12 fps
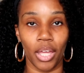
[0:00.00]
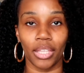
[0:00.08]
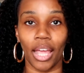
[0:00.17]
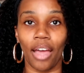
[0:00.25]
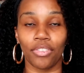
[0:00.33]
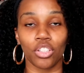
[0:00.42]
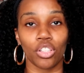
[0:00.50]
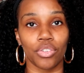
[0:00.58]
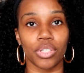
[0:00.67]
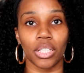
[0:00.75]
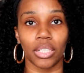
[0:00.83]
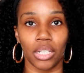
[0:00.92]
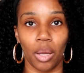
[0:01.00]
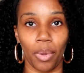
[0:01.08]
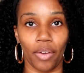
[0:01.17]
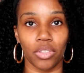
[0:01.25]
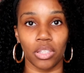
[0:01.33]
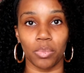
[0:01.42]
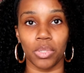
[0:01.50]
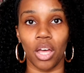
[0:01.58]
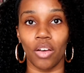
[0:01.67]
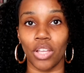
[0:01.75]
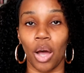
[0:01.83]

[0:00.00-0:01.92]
They have to learn to clean up after themselves.